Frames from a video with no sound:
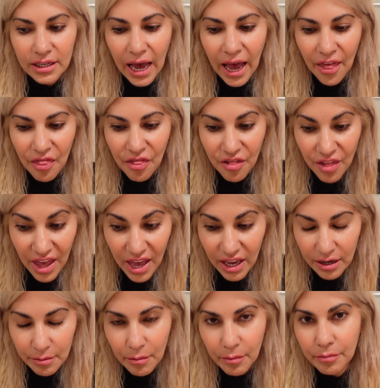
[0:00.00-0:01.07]
And
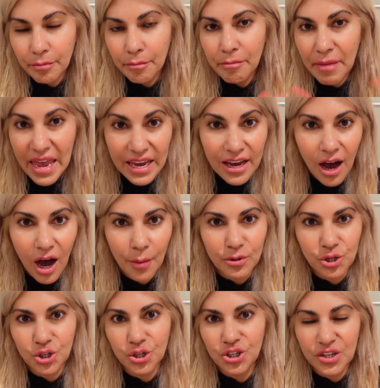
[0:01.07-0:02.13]
then makeup
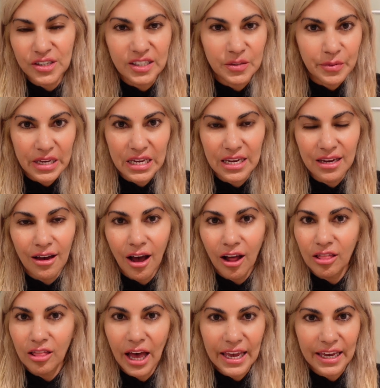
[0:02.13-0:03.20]
should just be
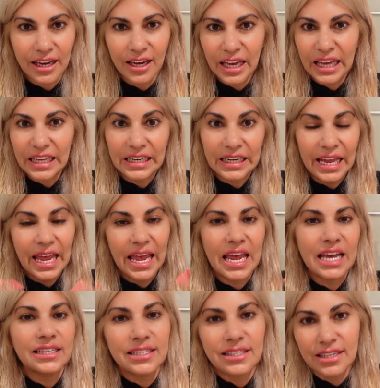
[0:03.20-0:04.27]
like an
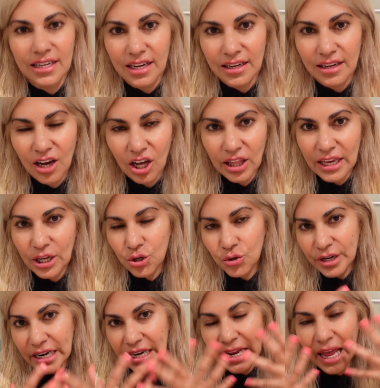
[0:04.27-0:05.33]
enhancing, like you're
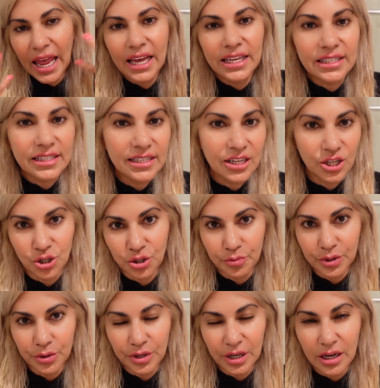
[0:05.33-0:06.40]
enhancing your
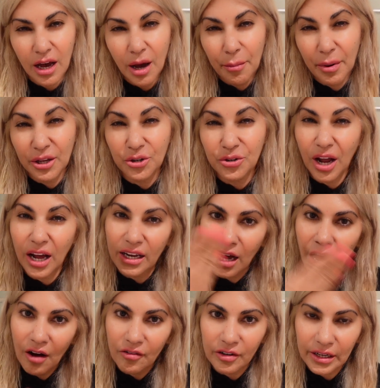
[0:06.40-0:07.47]
beauty but you're not
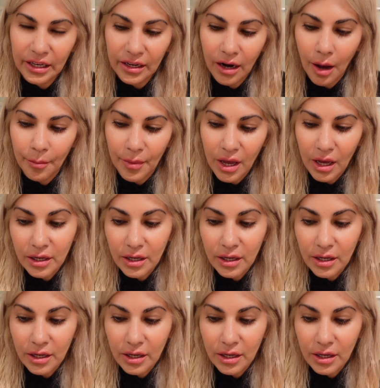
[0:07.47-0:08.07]
covering it up.